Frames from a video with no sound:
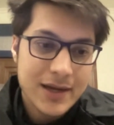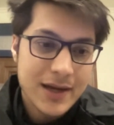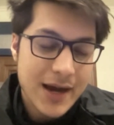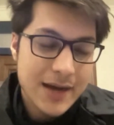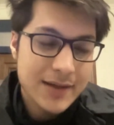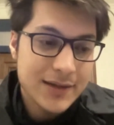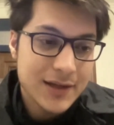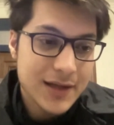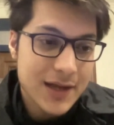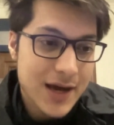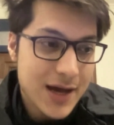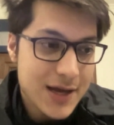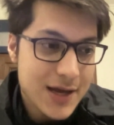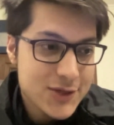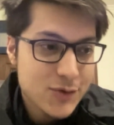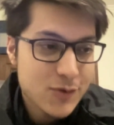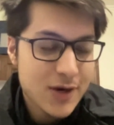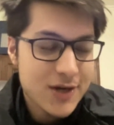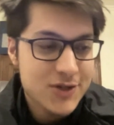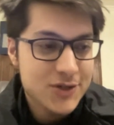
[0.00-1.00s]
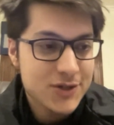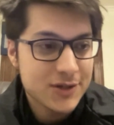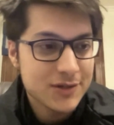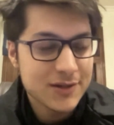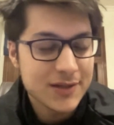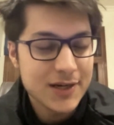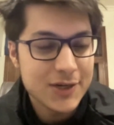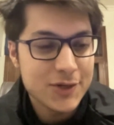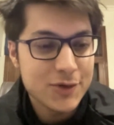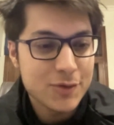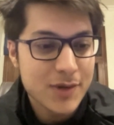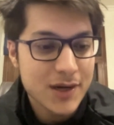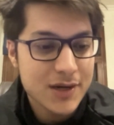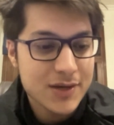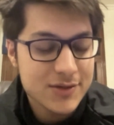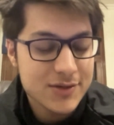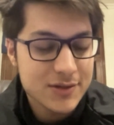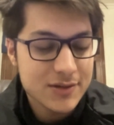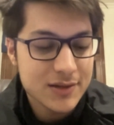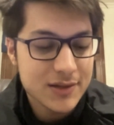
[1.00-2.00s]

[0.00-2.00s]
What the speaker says: And the last question that you meant,